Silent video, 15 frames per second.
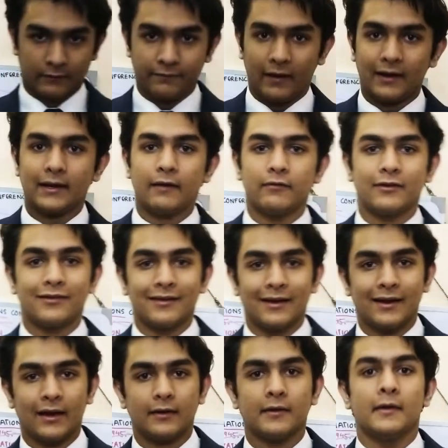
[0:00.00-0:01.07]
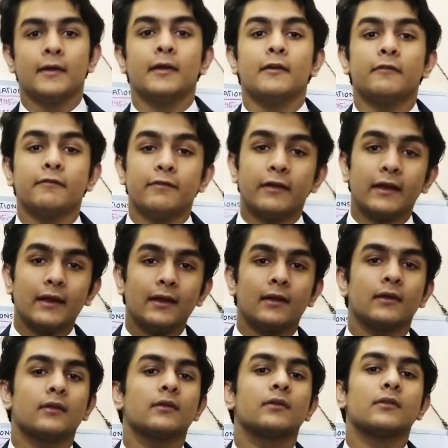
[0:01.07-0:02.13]
In fact, I would say that
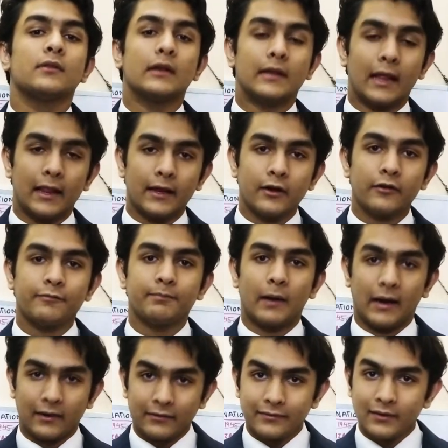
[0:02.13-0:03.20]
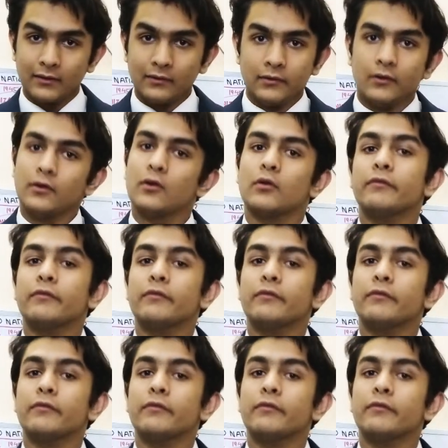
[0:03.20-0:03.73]
we, the delegate of Pakistan,